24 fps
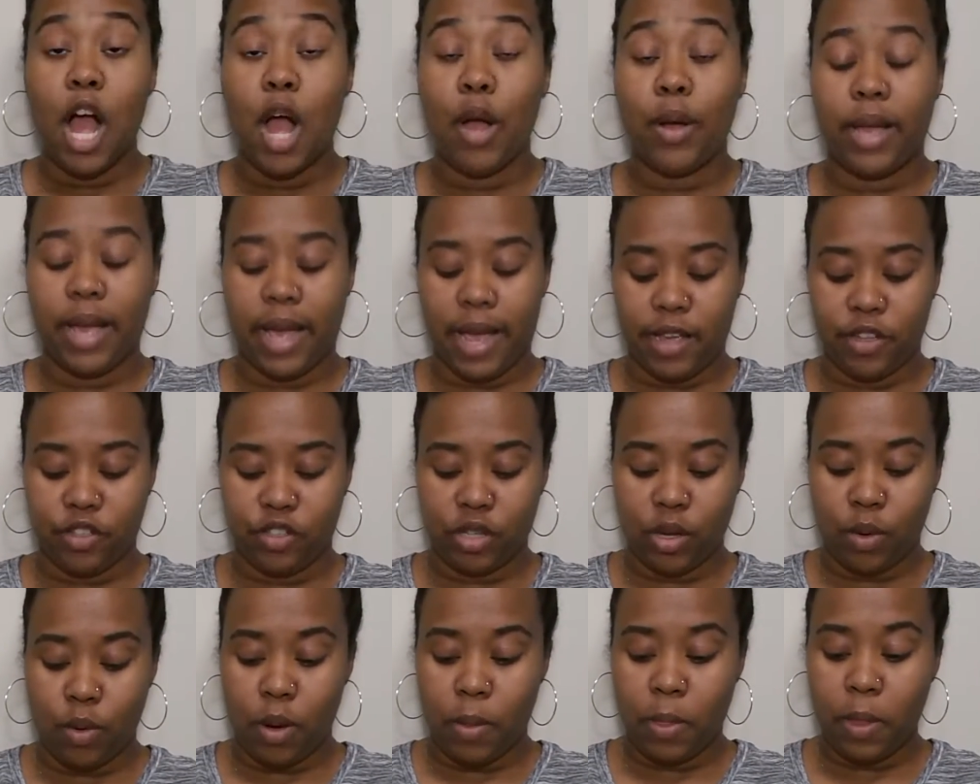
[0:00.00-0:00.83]
Okay,
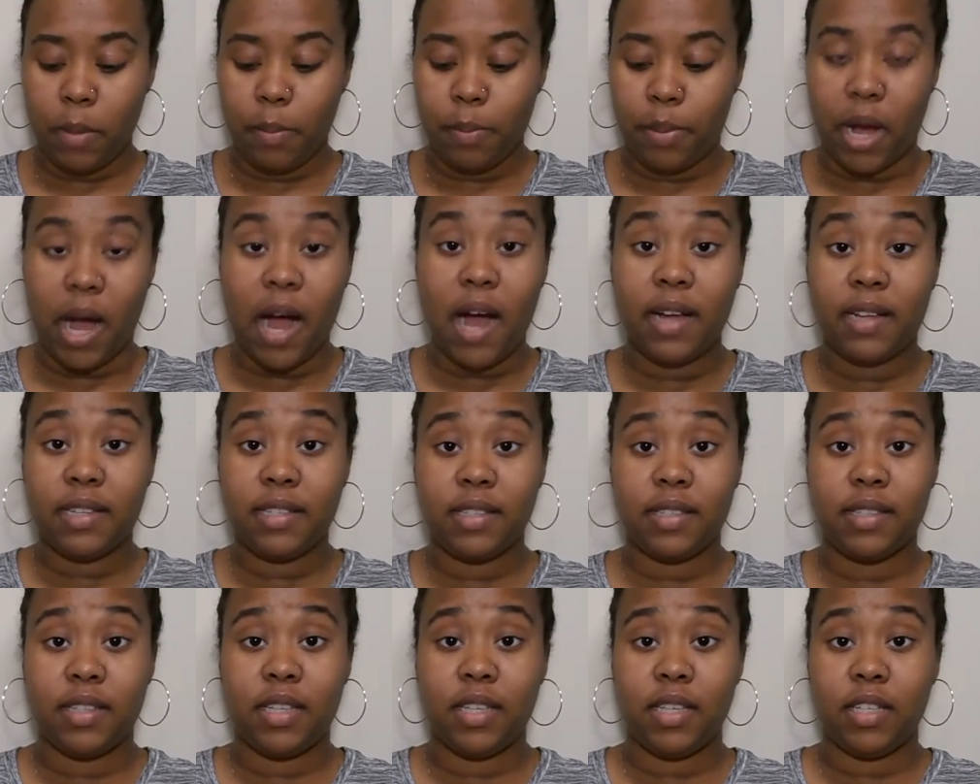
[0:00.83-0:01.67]
so on the
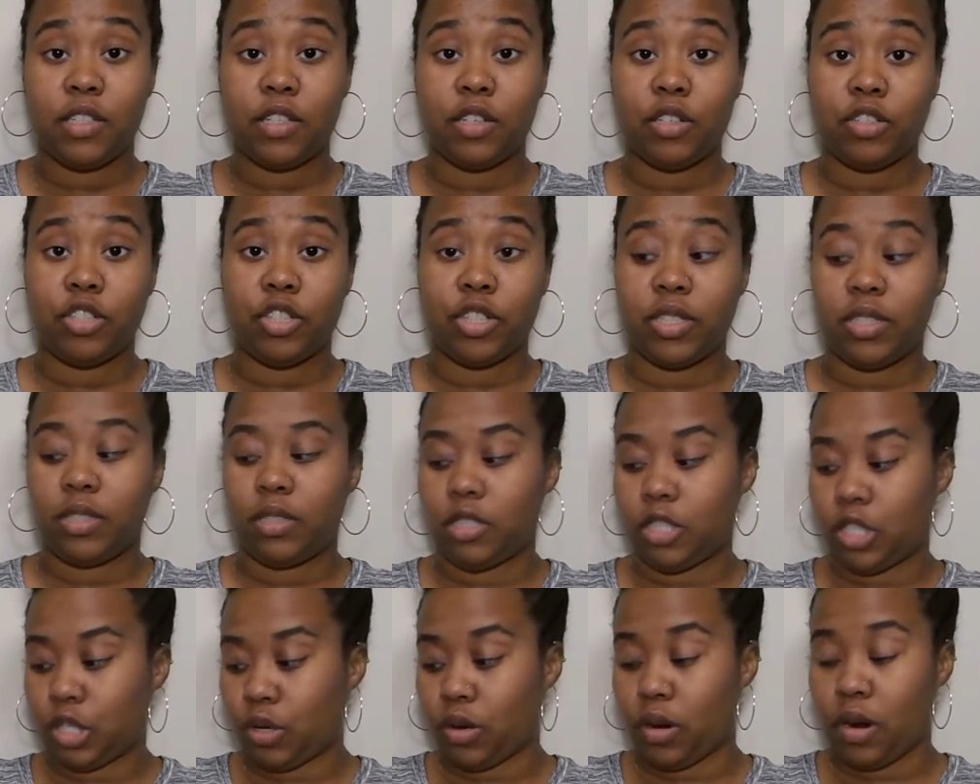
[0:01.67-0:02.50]
box, these are just
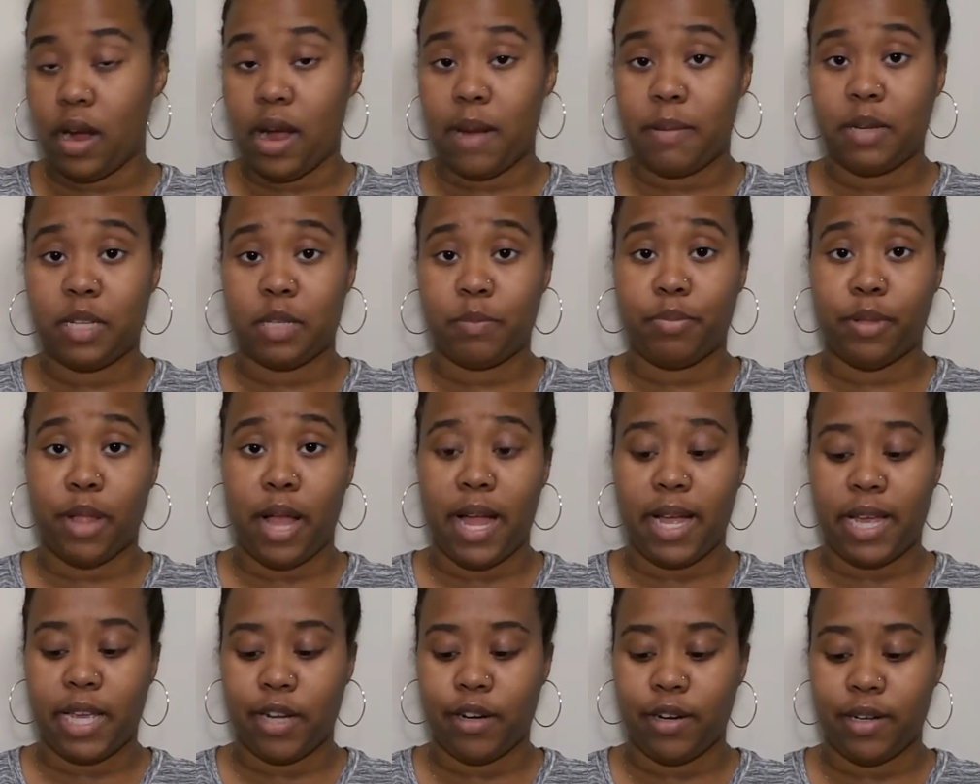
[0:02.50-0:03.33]
described as
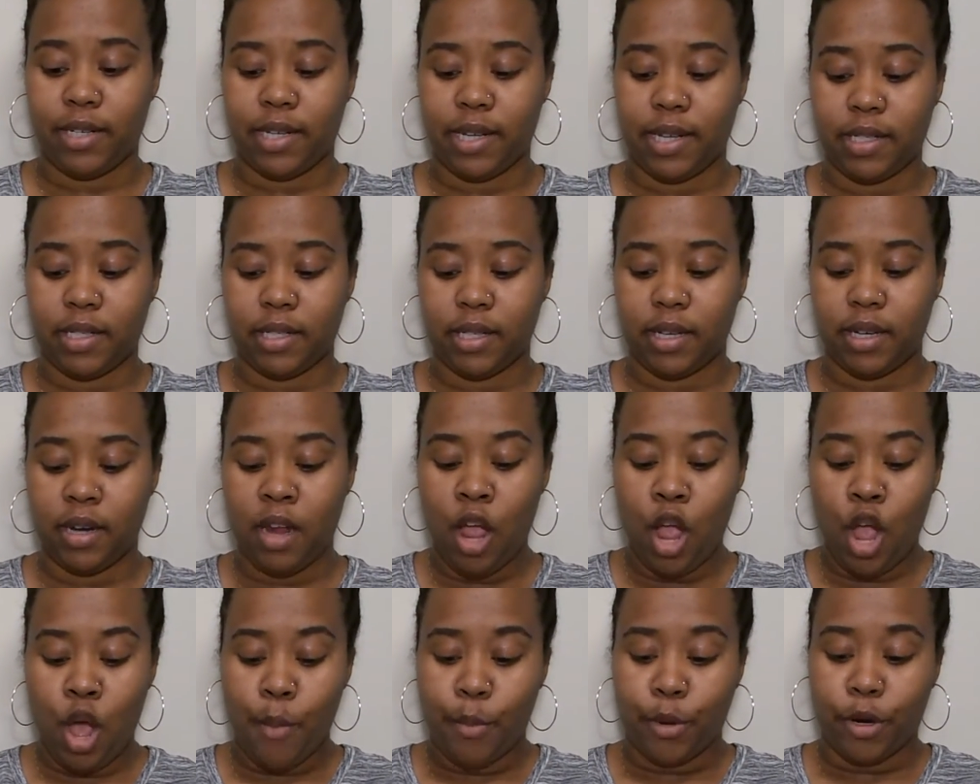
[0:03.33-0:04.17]
black iridescent,
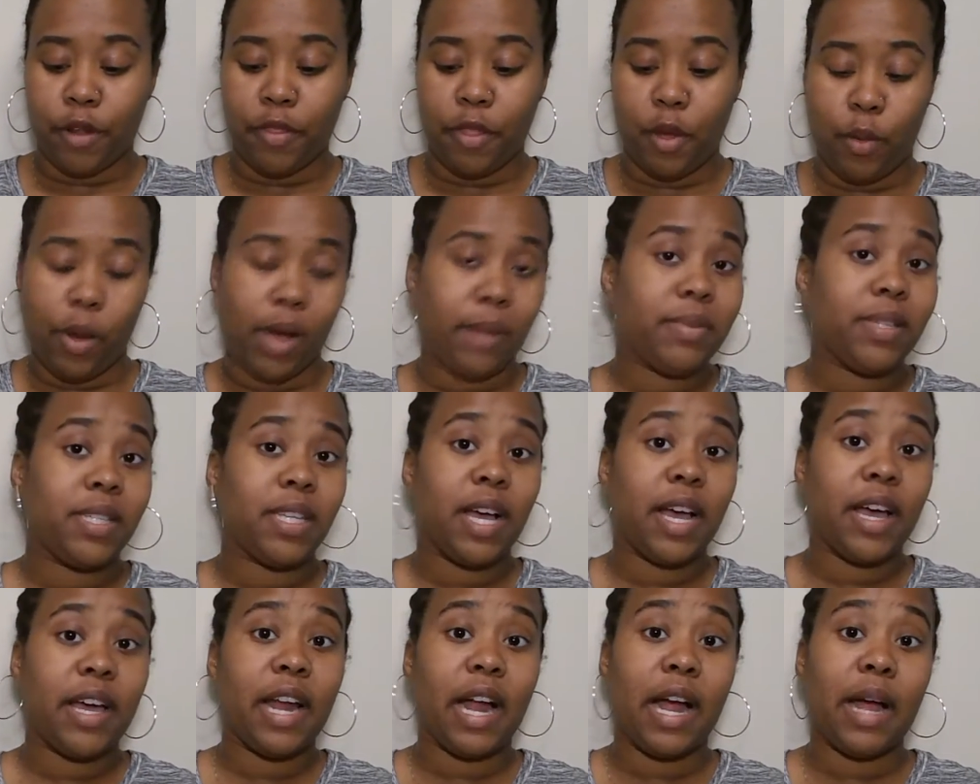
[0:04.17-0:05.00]
but on the
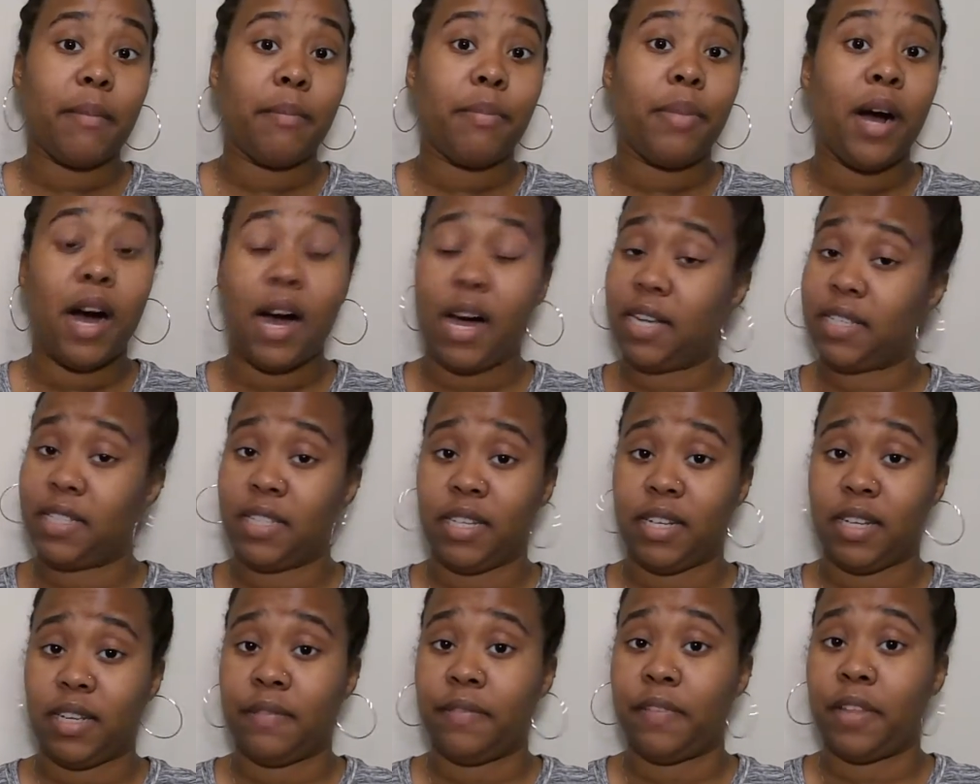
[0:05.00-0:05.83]
website, I'm
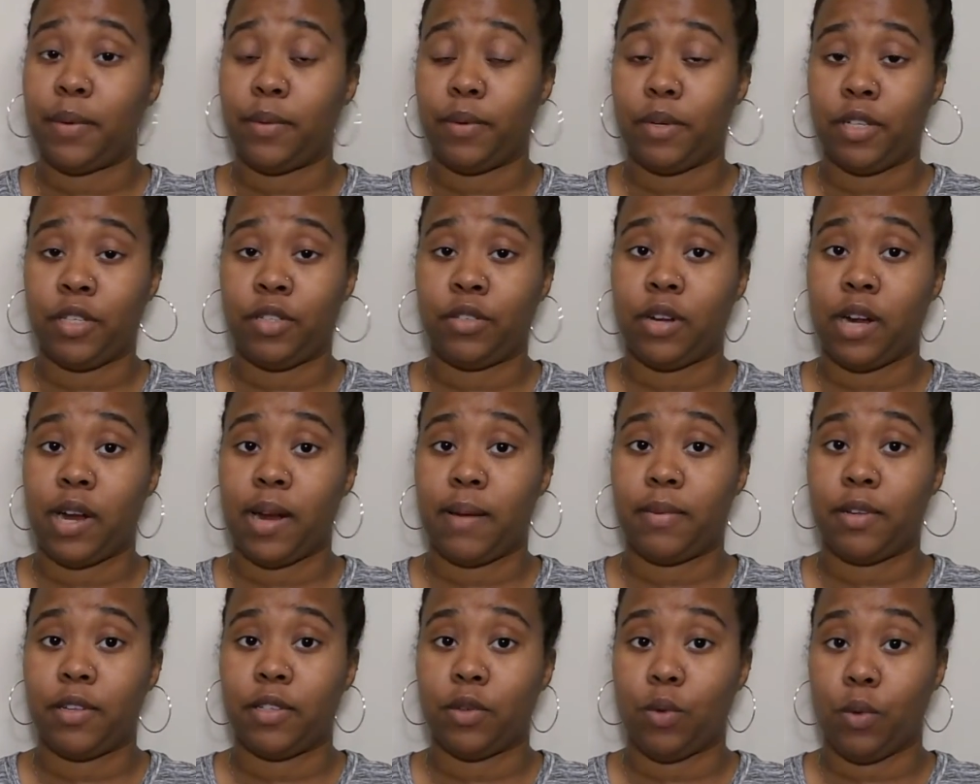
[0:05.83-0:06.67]
positive they were
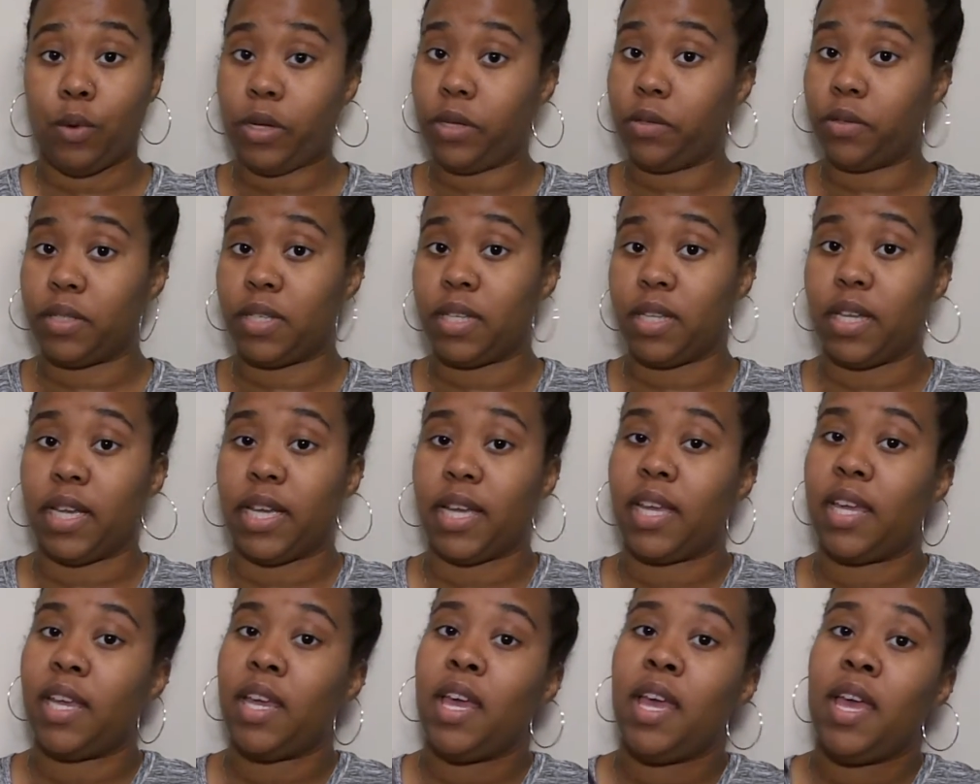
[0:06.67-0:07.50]
described as oil
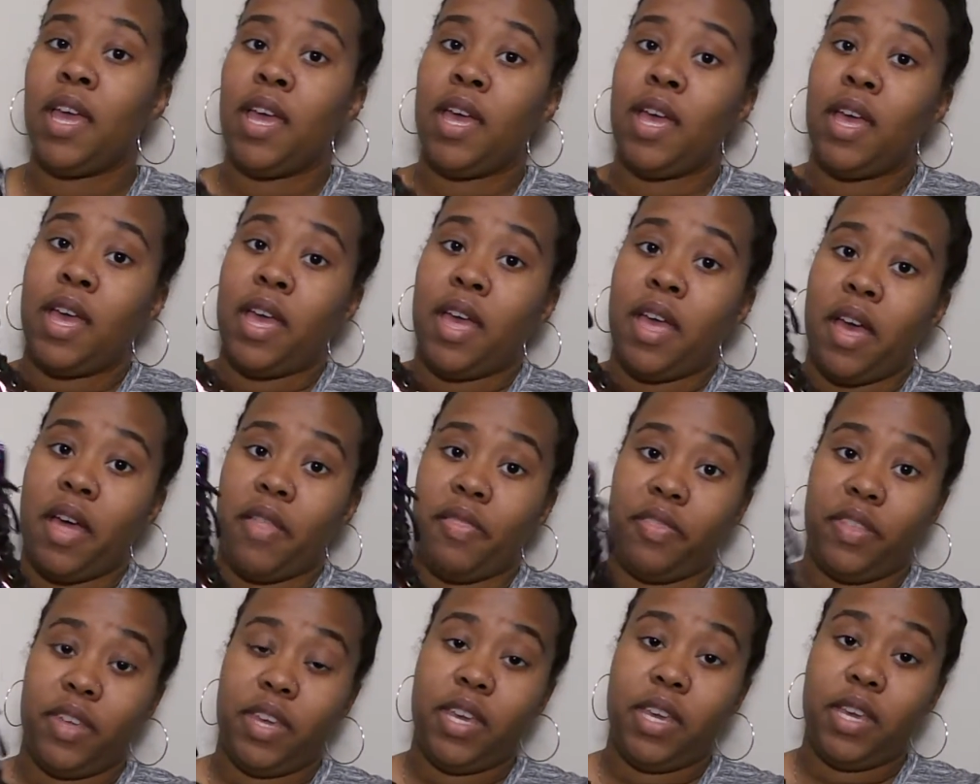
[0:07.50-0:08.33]
slick.
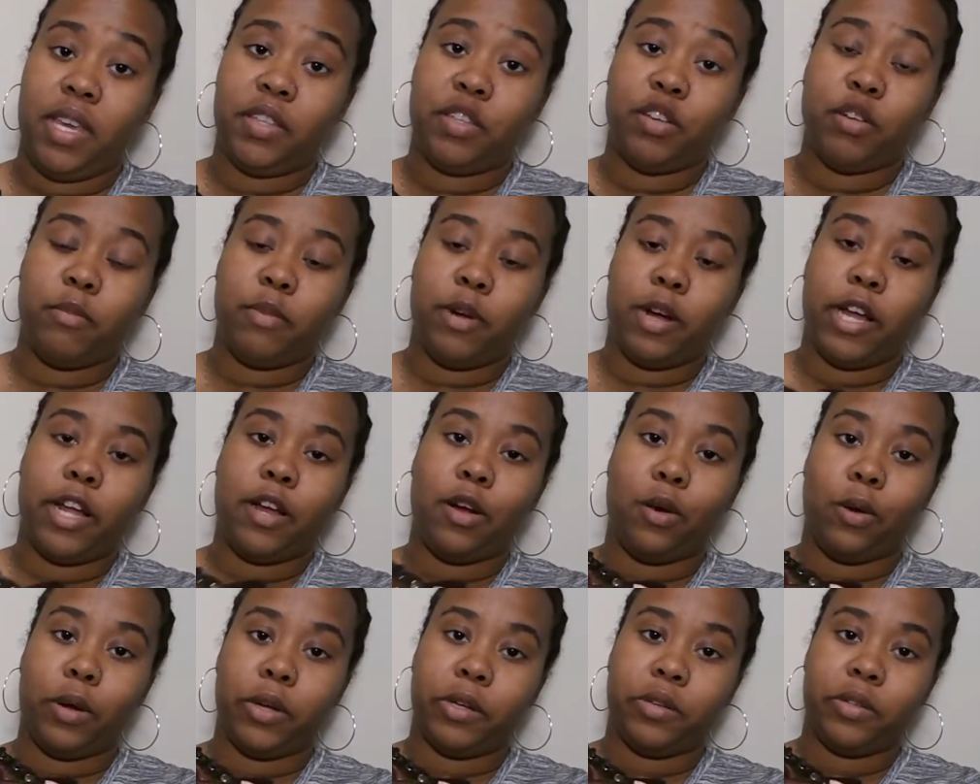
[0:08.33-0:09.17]
And these are my
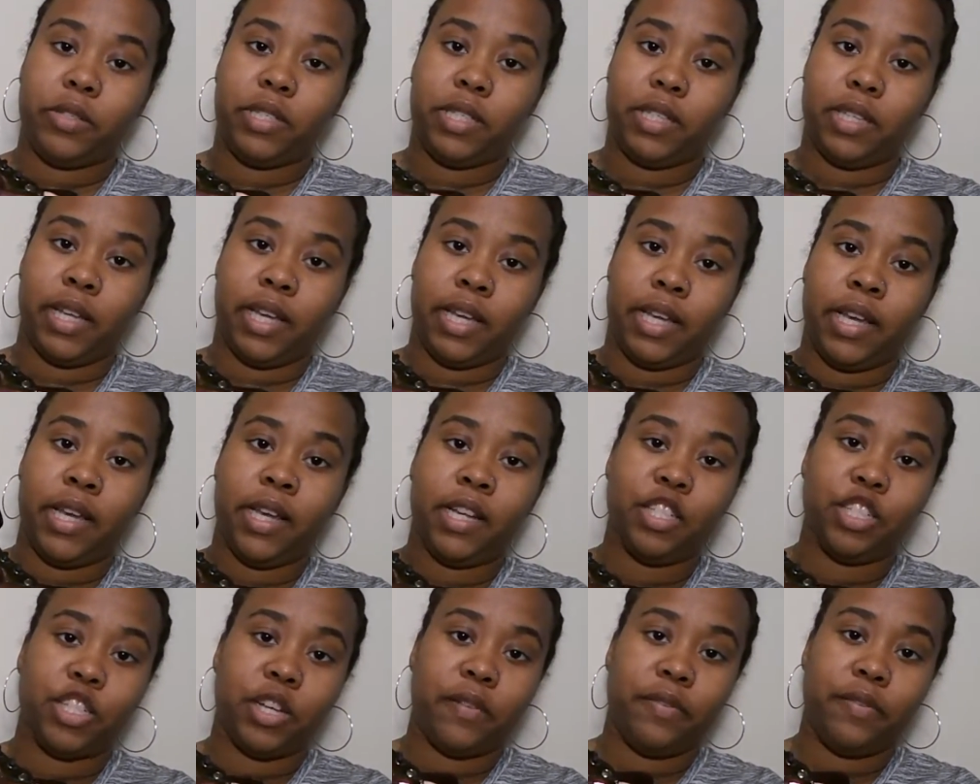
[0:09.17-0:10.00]
oil slick
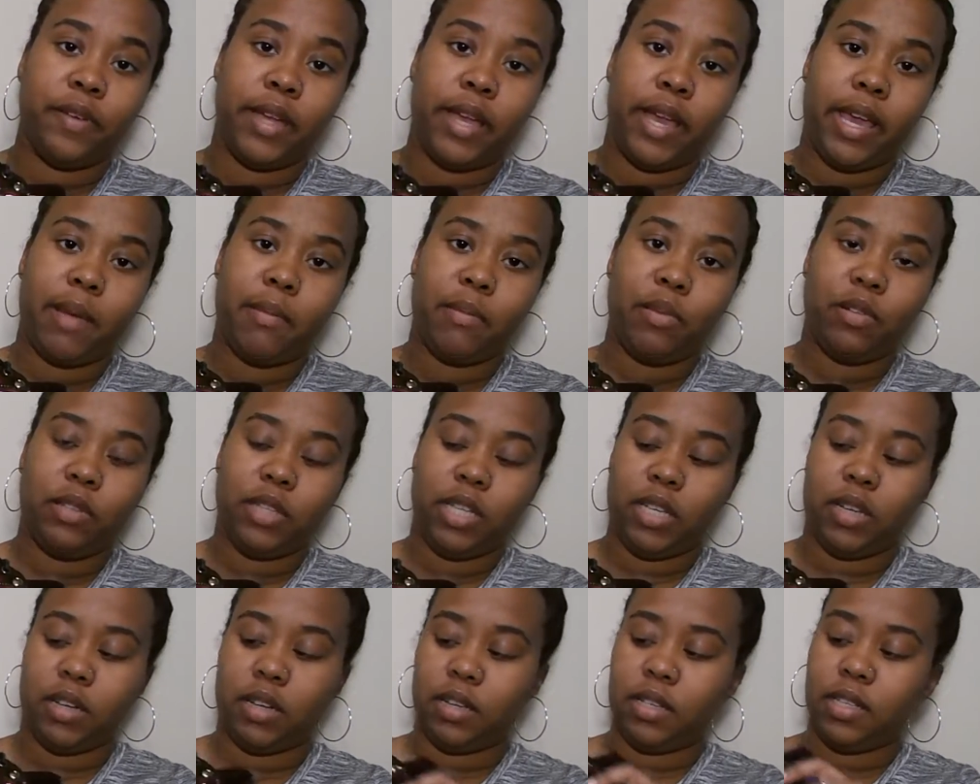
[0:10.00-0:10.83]
Jeffrey Campbell
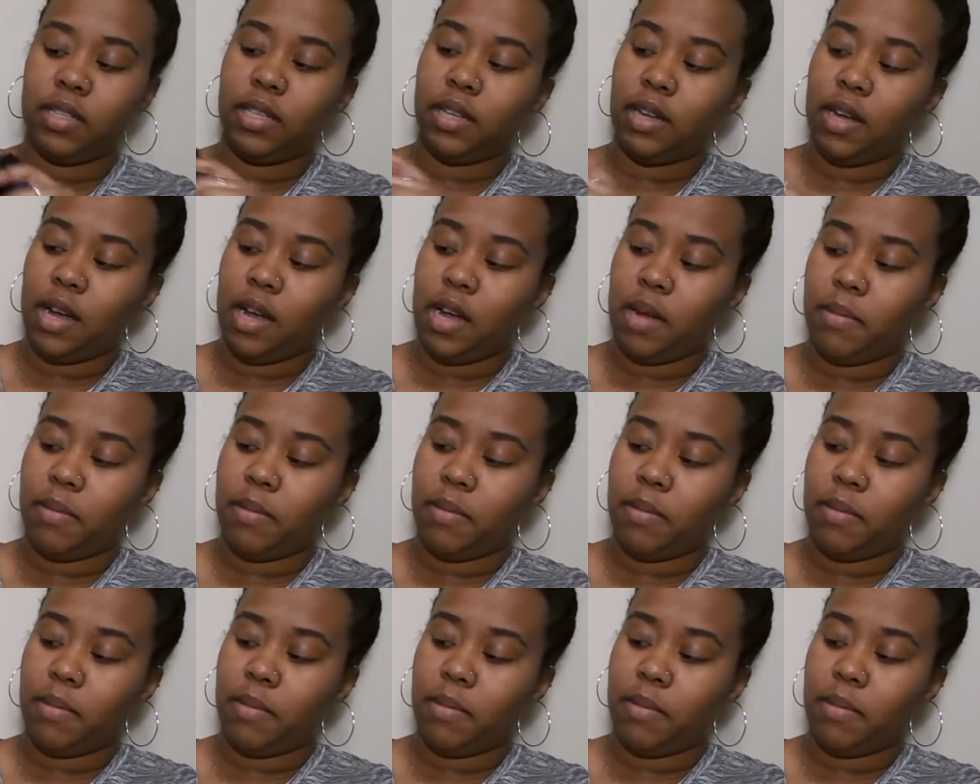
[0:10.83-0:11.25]
Litas.